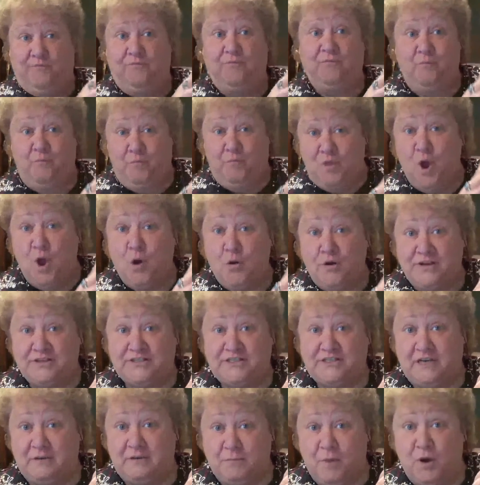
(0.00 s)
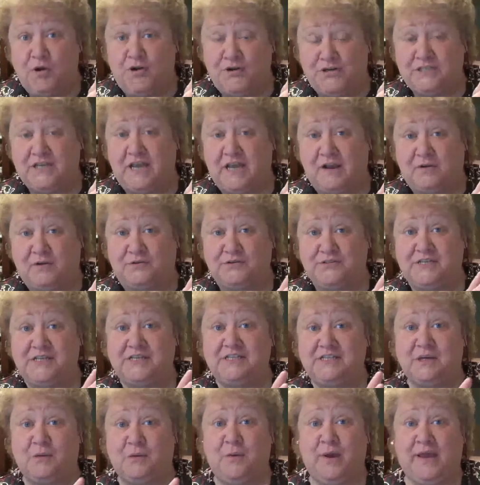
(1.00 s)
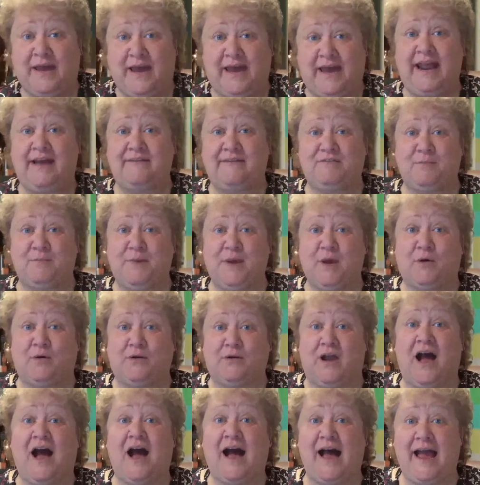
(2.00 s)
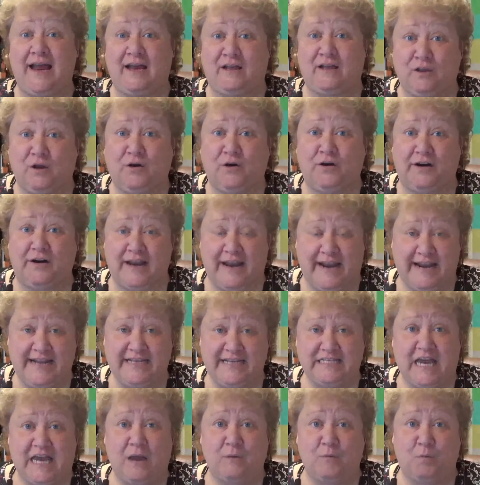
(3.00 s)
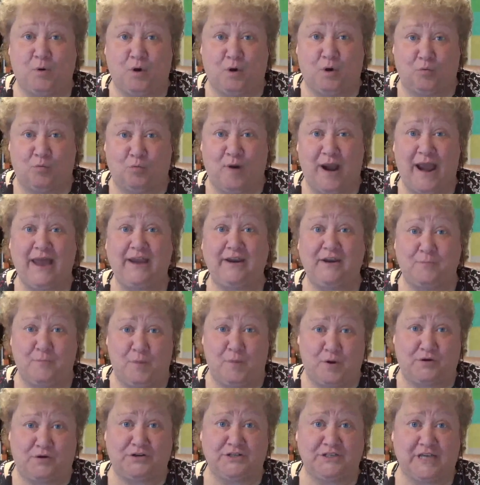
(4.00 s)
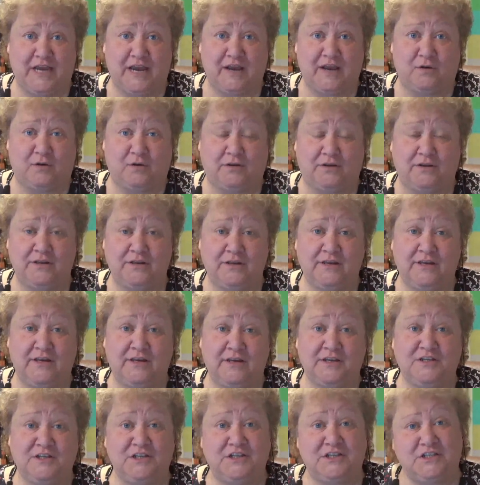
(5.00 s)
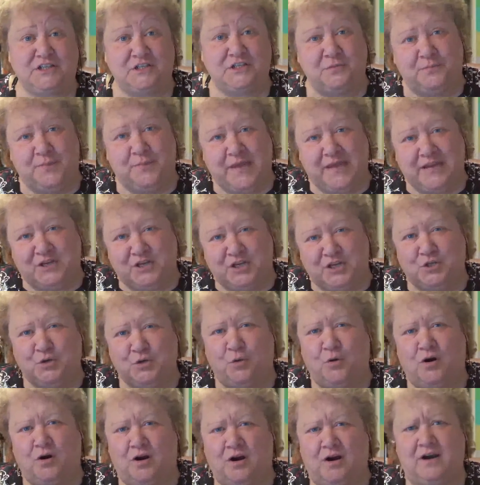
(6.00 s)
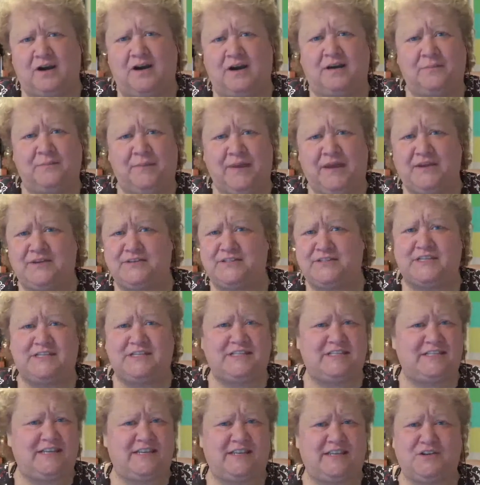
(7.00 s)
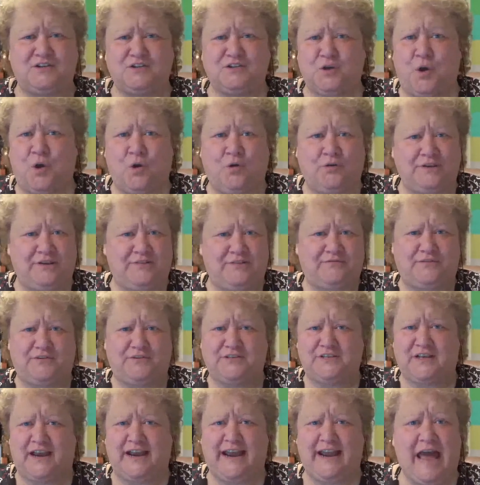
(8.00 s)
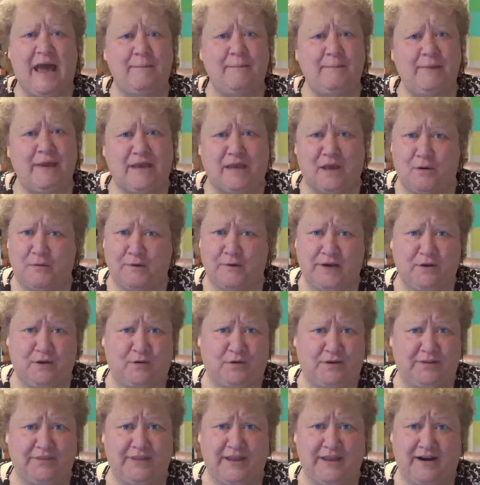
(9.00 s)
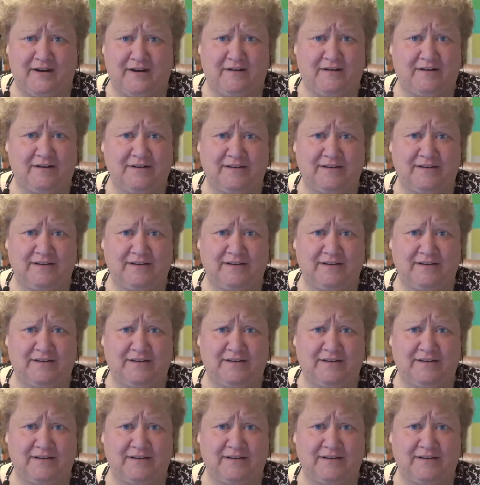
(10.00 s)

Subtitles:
noticing motorcycles is that we kind of have to be on high alert anytime we're around a motorcycle, just to be sure, because there's a whole different dynamic going on there.